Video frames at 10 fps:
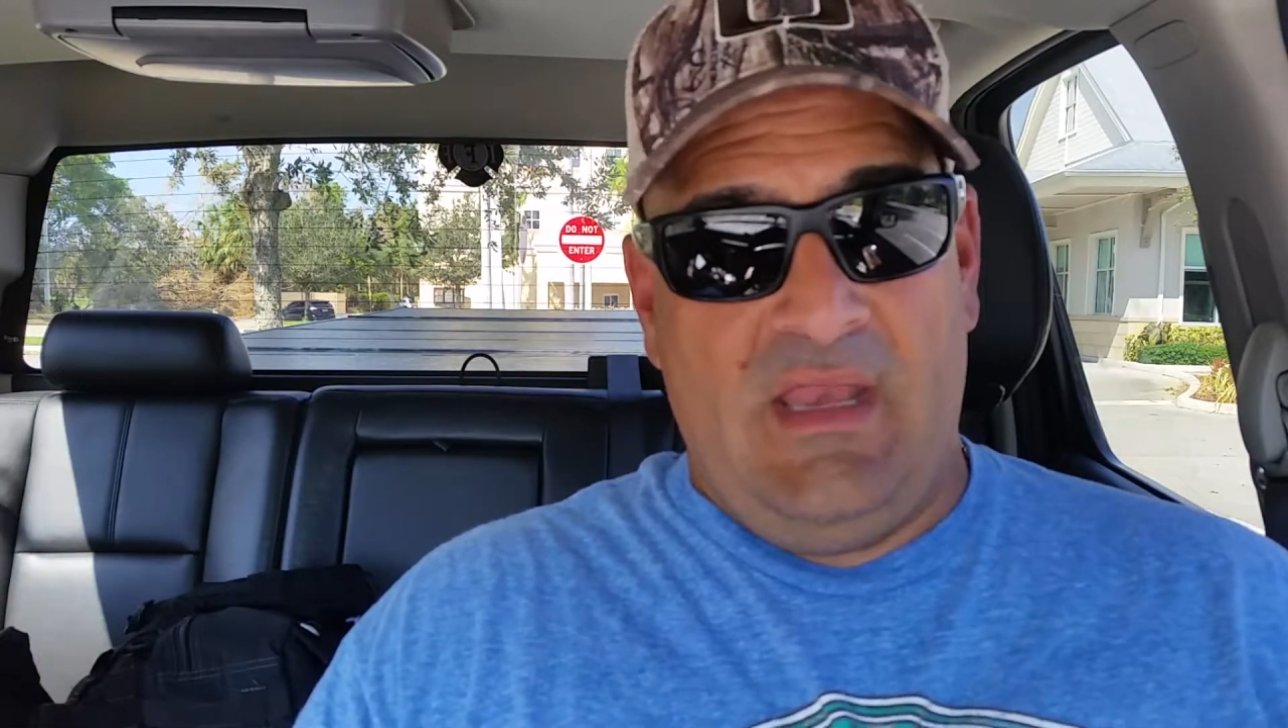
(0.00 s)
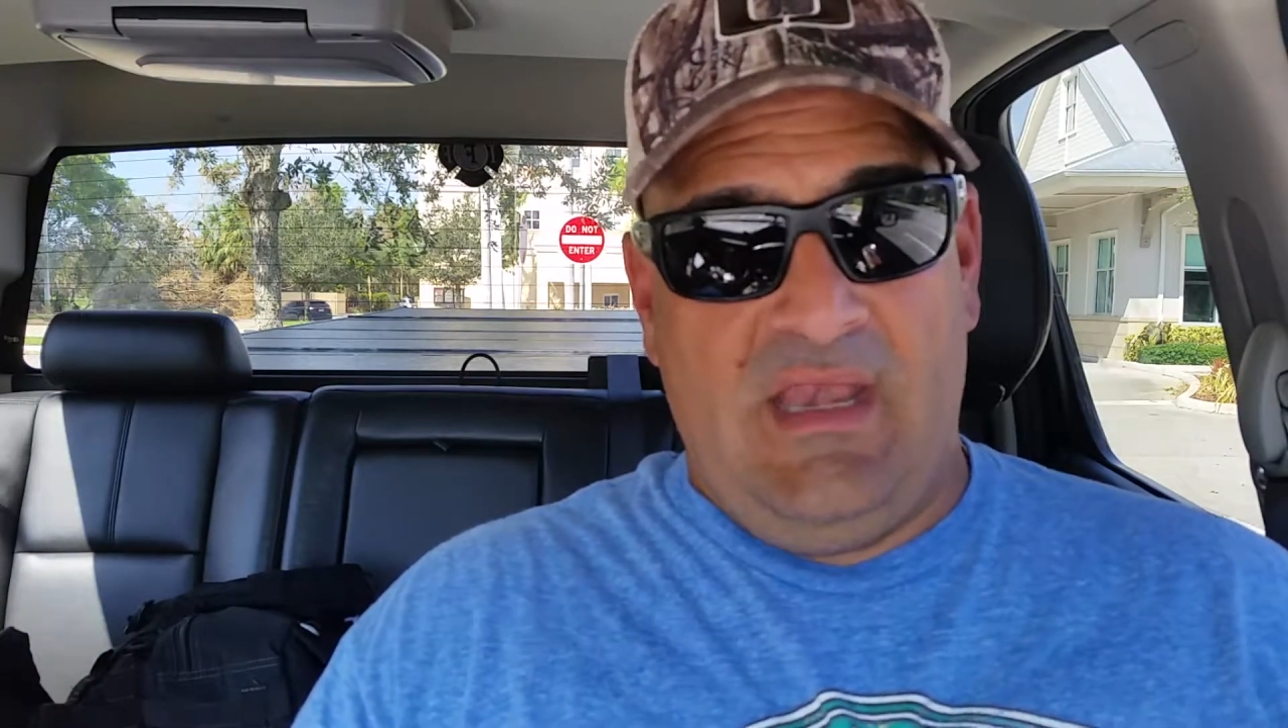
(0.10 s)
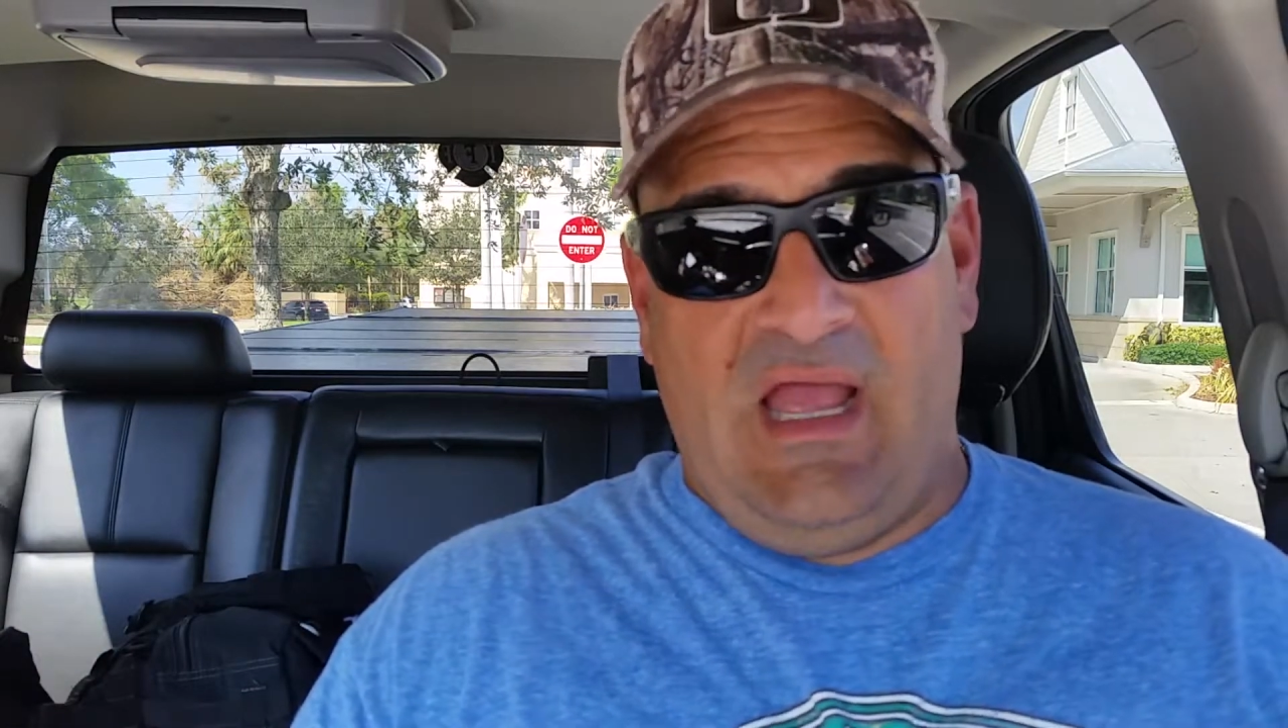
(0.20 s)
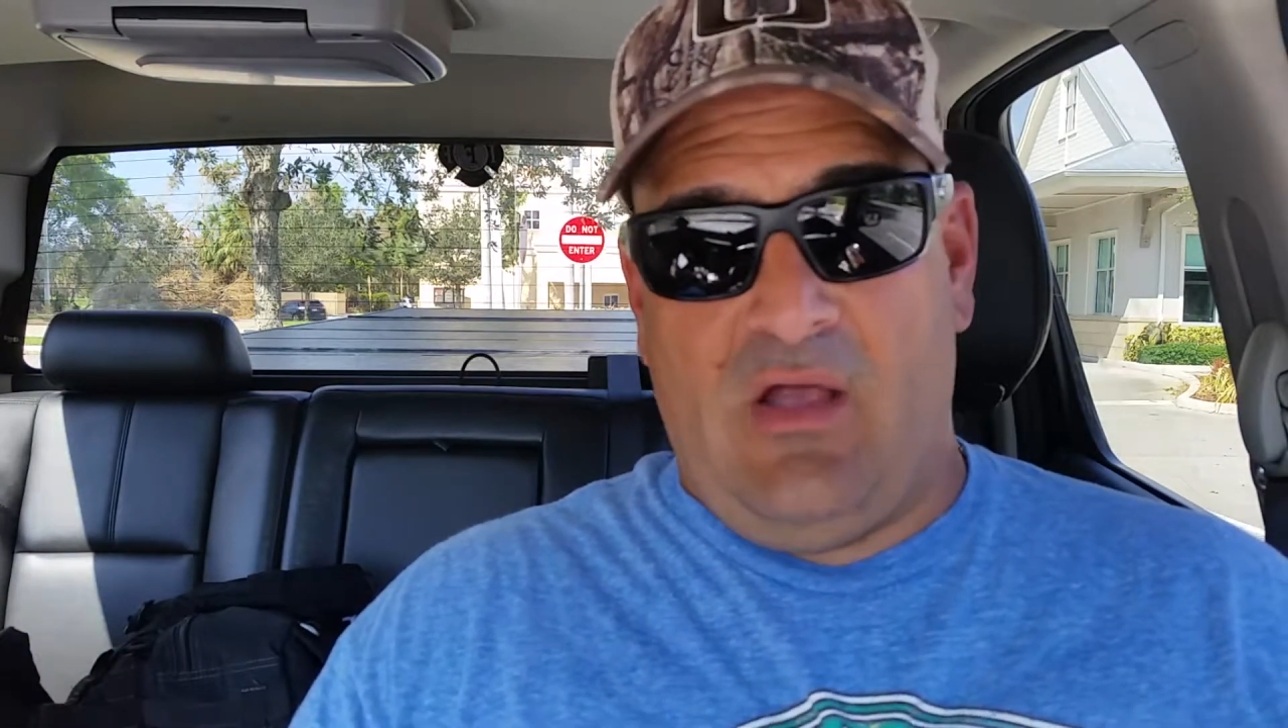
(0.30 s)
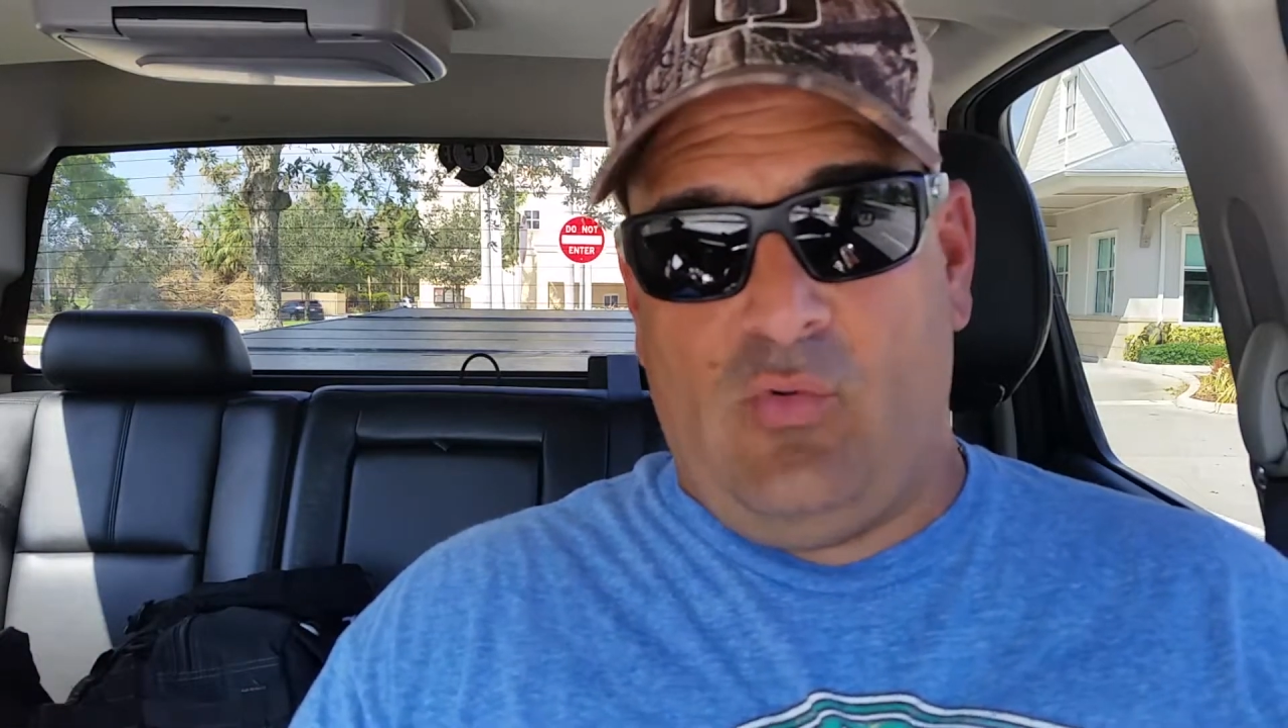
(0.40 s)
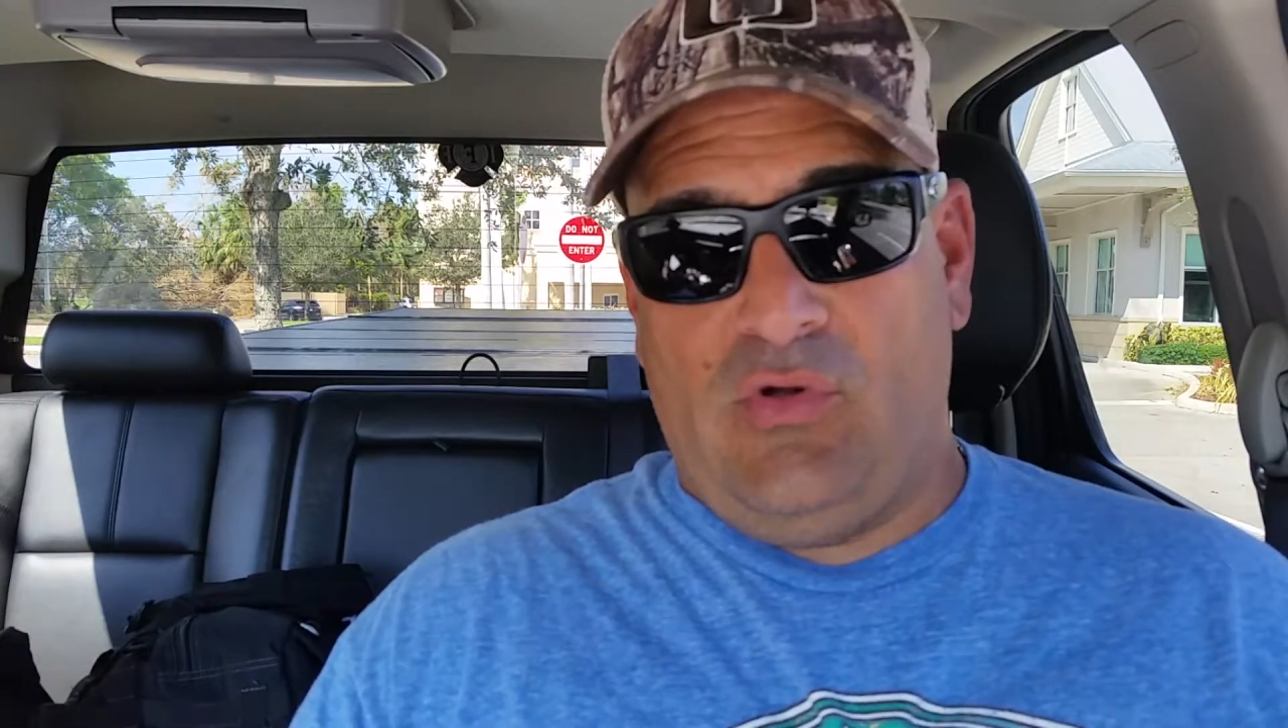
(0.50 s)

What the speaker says: Now I